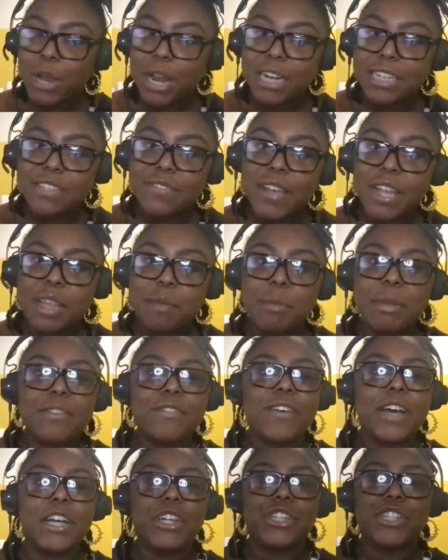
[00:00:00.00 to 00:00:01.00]
a product
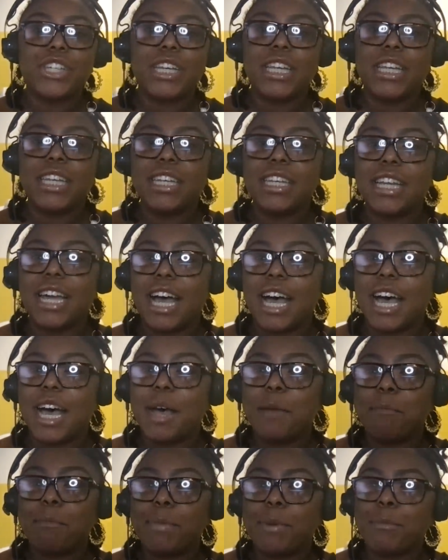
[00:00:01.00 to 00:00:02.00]
development function,
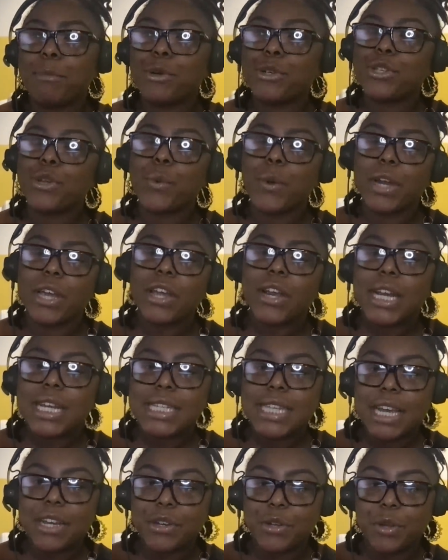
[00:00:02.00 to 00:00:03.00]
um, but more so working on a
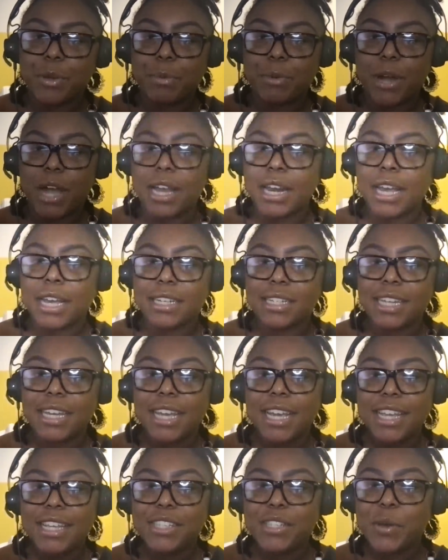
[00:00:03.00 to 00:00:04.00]
technical product.
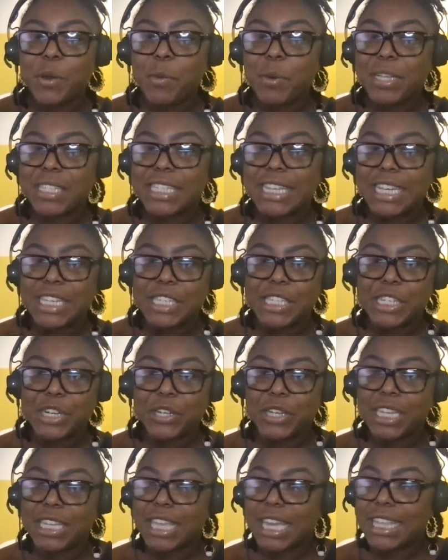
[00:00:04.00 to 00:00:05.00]
So it wasn't
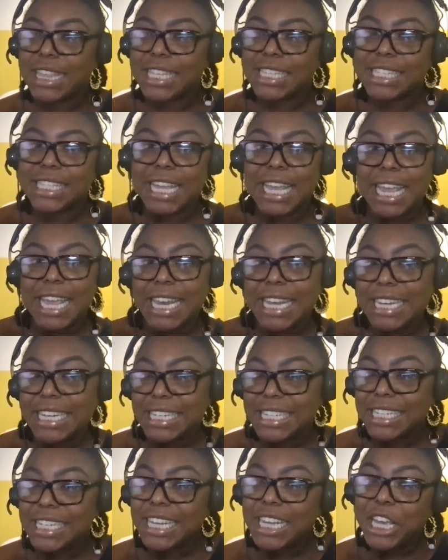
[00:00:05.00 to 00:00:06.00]
necessarily like this
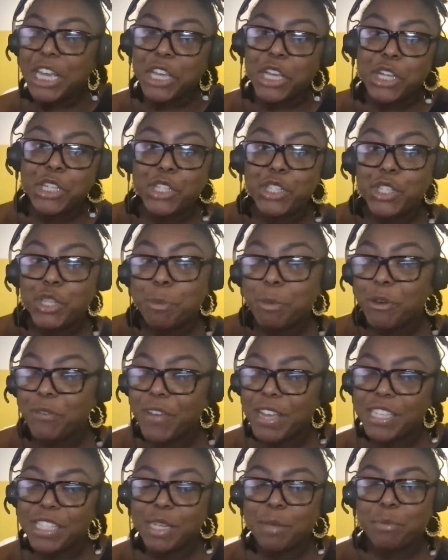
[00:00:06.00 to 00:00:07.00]
end consumer
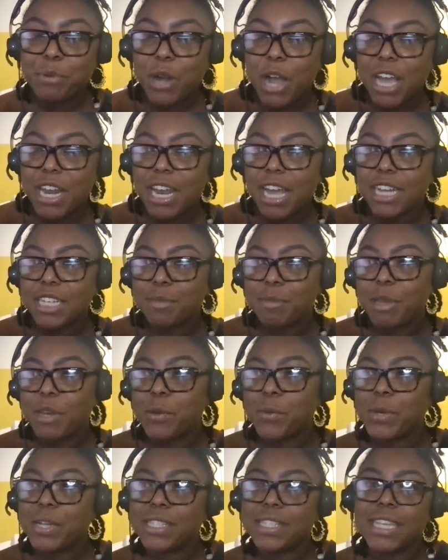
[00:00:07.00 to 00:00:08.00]
facing product, but
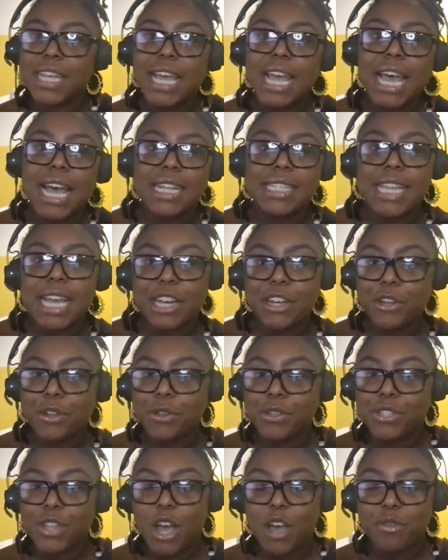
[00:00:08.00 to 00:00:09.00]
it was a
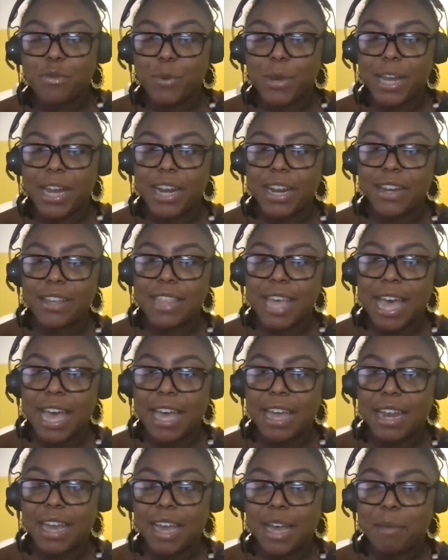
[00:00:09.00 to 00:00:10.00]
technical software
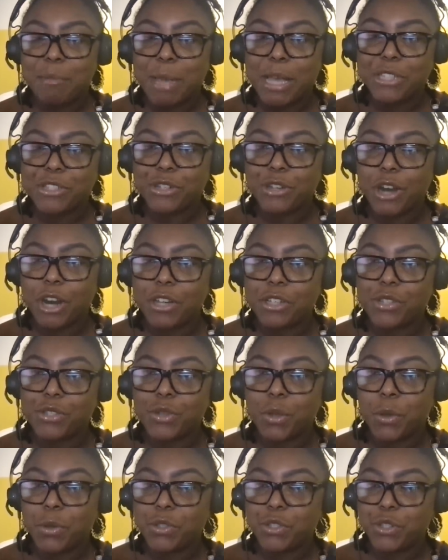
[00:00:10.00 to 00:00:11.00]
that uh, MasterCard
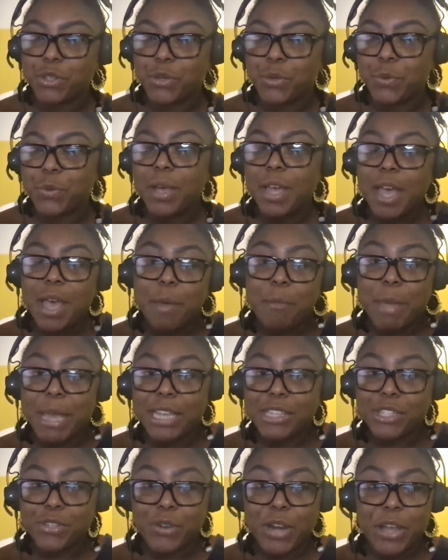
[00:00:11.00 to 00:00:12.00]
sold to
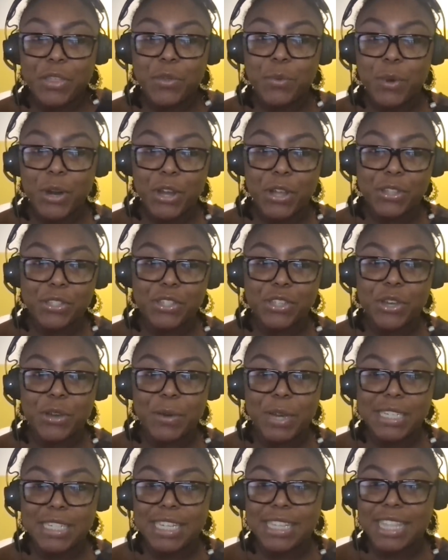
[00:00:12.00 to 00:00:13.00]
banks around the world.
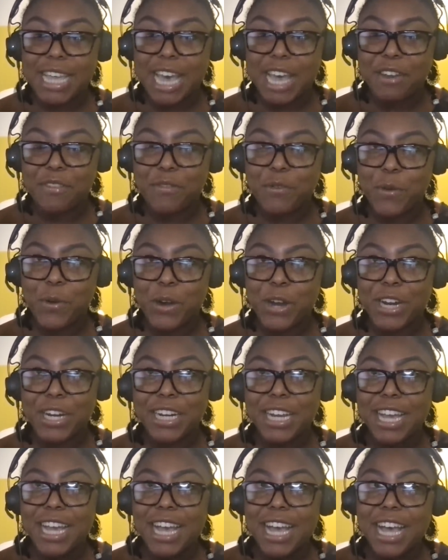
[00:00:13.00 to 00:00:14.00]
So I did that
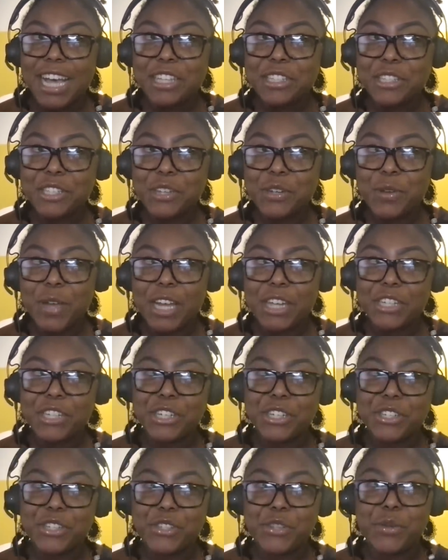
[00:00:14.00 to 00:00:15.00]
for a little
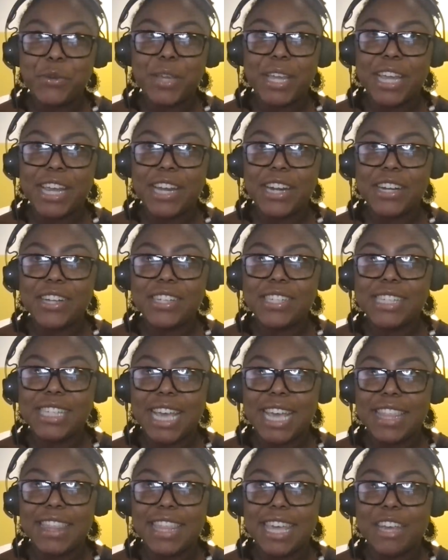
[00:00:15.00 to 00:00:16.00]
under two years
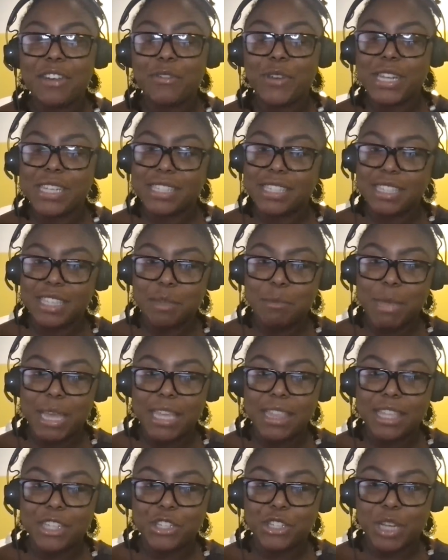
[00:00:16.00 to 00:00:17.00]
and then recently
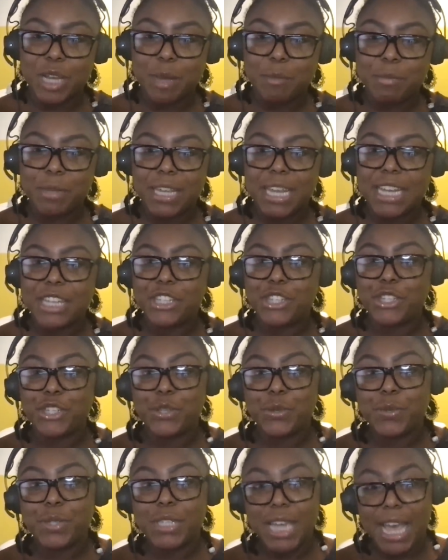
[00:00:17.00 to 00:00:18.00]
made the jump
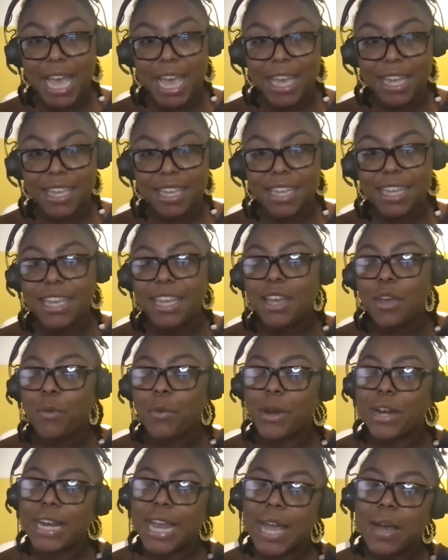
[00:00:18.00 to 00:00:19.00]
into tech,
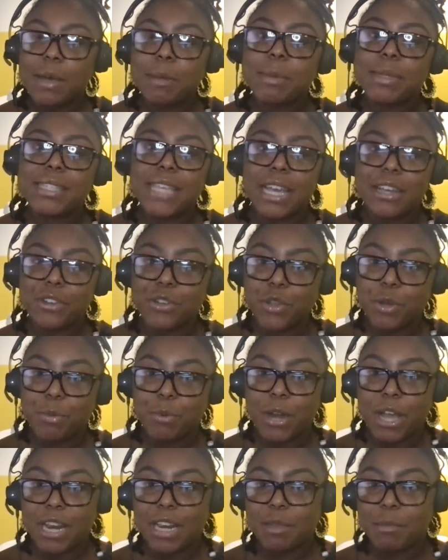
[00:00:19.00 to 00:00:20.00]
where now I'm a technical
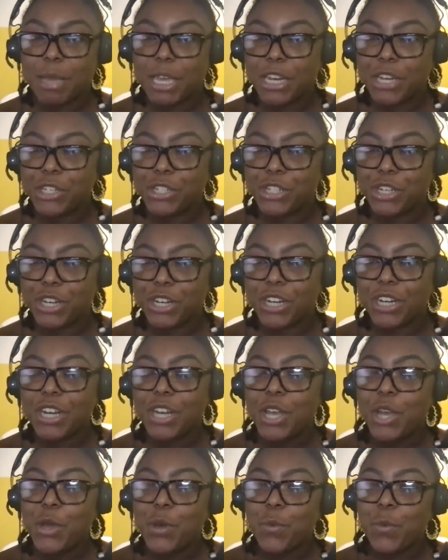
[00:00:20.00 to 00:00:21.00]
product manager
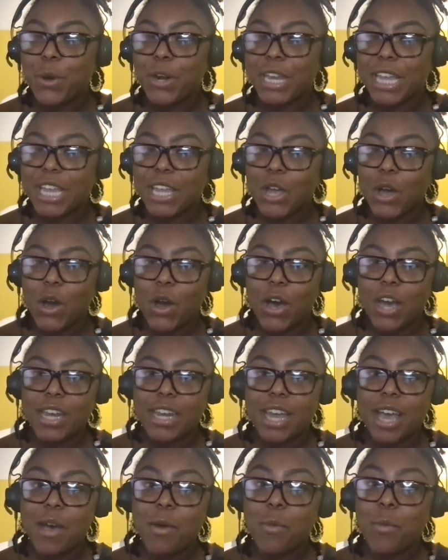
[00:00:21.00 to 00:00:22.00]
working
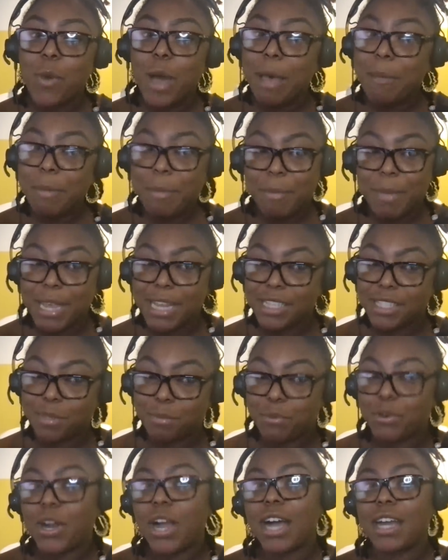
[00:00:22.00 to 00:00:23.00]
on a web
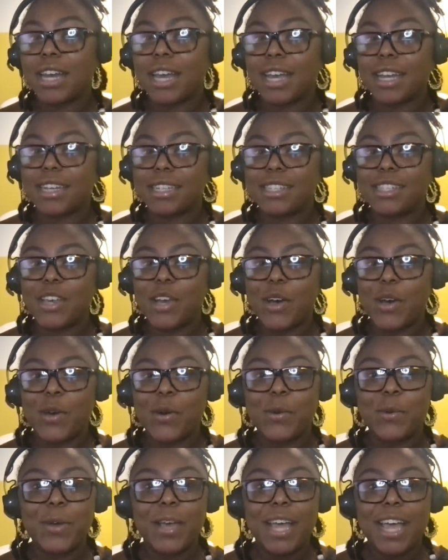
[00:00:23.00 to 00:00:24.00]
based product.
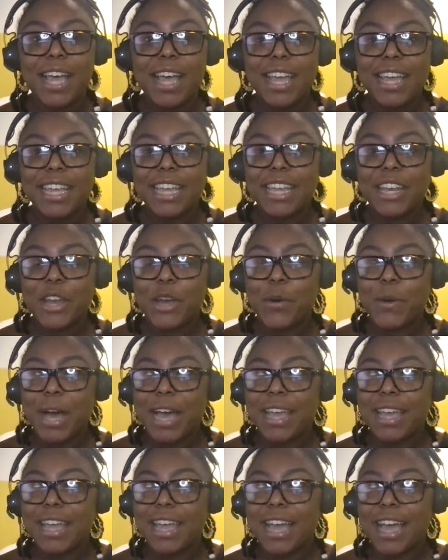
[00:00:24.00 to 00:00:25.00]
So you know,
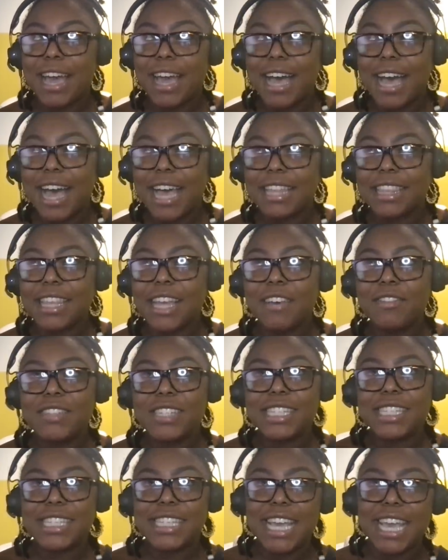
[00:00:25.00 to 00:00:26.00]
I I love
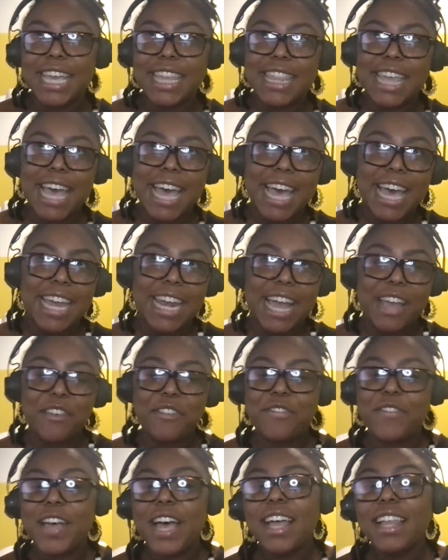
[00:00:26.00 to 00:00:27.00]
to say that I
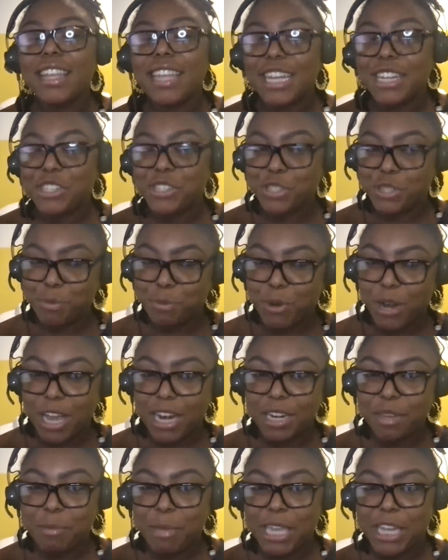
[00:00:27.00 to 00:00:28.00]
fell into
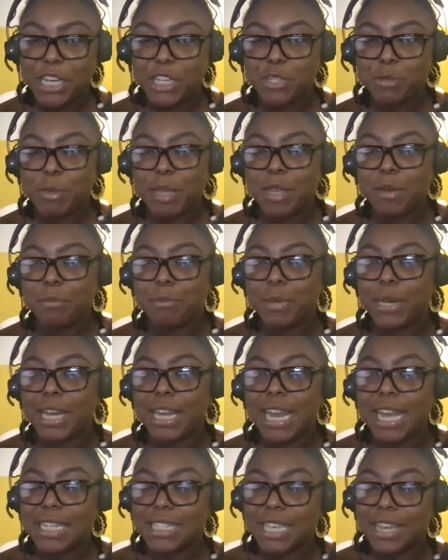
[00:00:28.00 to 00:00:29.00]
product management,
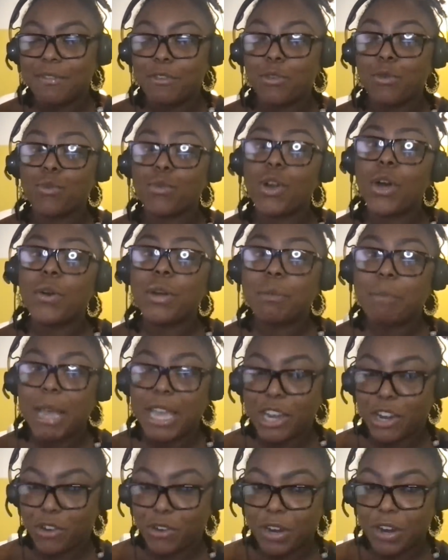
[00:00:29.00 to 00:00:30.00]
but as I've grown in
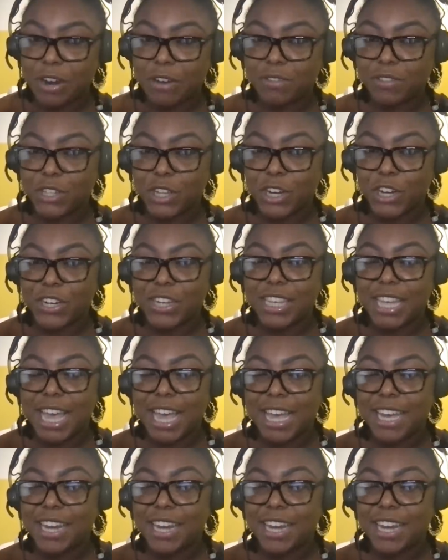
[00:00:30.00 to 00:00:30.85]
my career, I've learned